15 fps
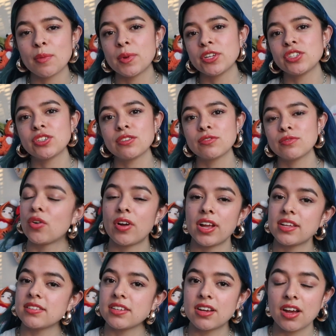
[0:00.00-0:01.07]
a bunch of
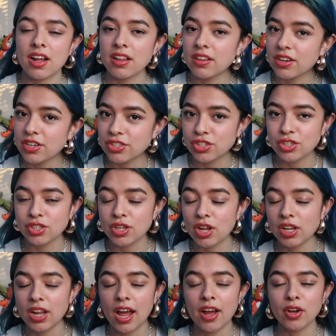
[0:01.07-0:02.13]
crazy colors, just
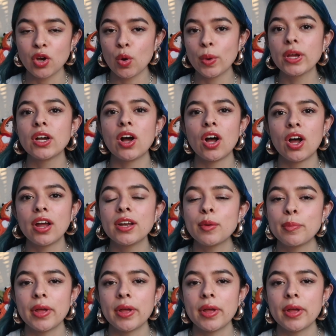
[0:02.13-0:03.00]
a lot going on,